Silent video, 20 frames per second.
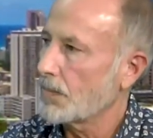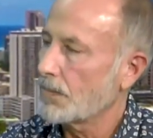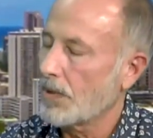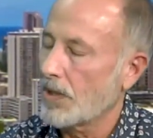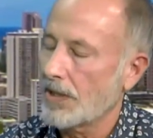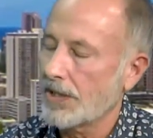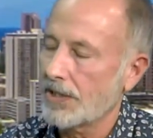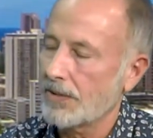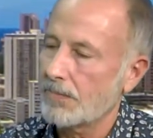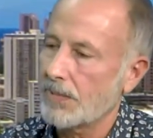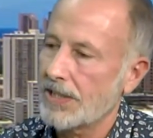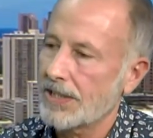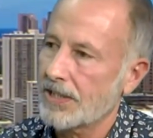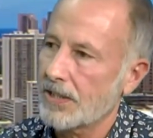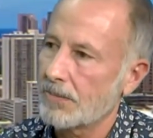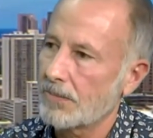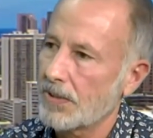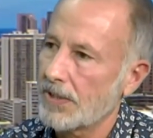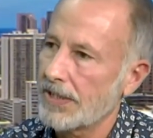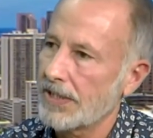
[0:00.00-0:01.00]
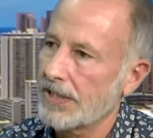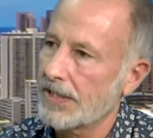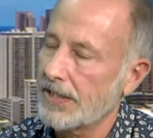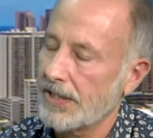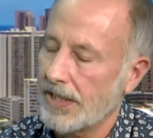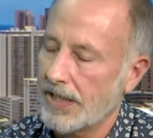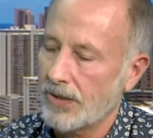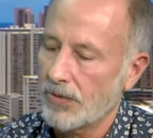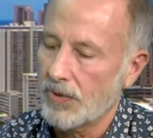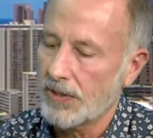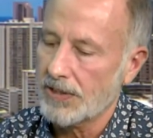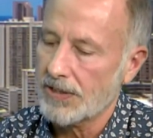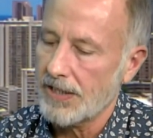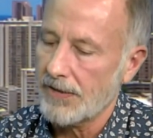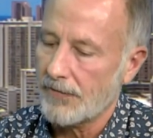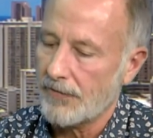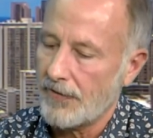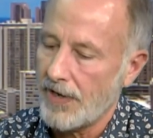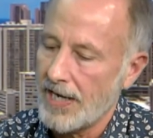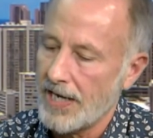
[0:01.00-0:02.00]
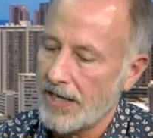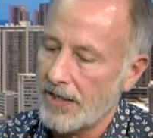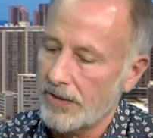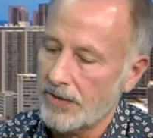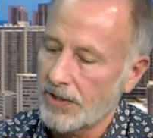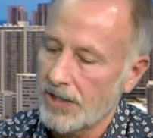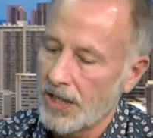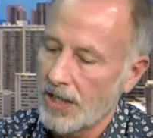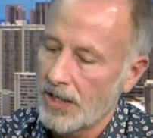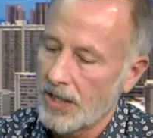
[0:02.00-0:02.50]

BART had been completed, and what they found